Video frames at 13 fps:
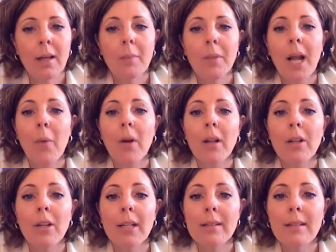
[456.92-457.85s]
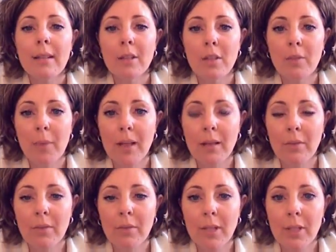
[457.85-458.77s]
but I want to look and see that you've made the
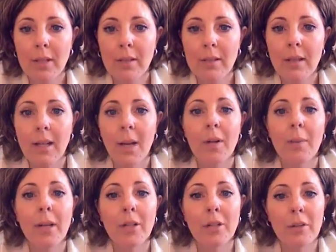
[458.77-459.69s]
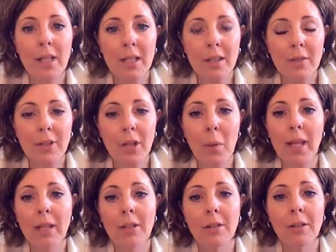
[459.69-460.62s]
revisions, and I want to make sure that it's
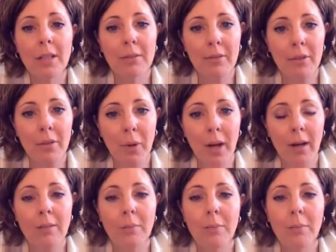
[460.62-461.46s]
flowing into your lit review well,